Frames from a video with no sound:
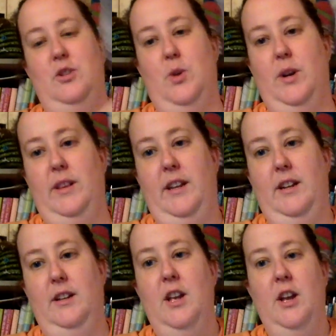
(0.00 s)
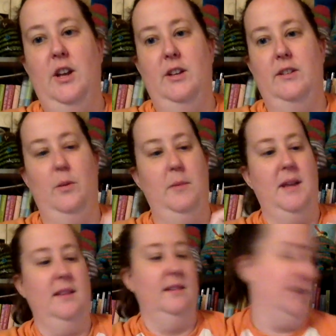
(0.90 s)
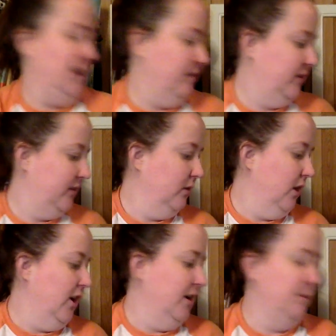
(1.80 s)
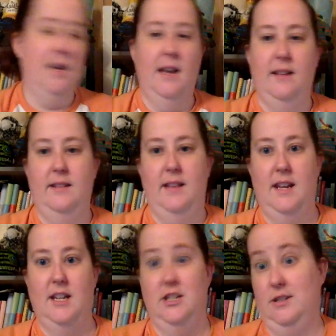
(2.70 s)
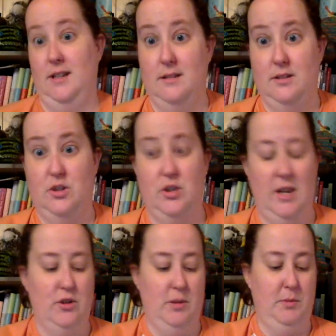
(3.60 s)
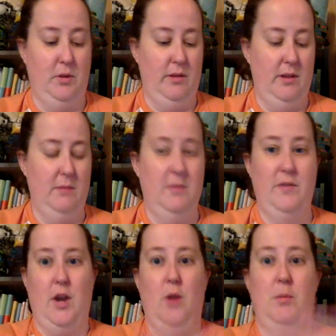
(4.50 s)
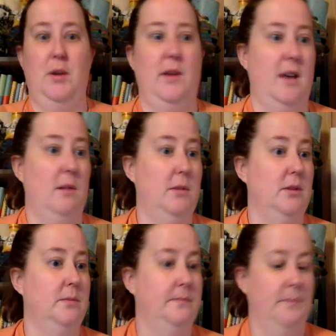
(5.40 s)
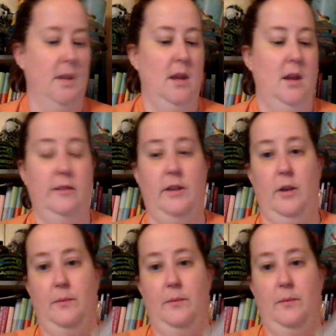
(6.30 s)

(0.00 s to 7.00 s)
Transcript: short little, don't make the sleeves too long because then he just gets, he trips over them if they go beyond the elbow. So,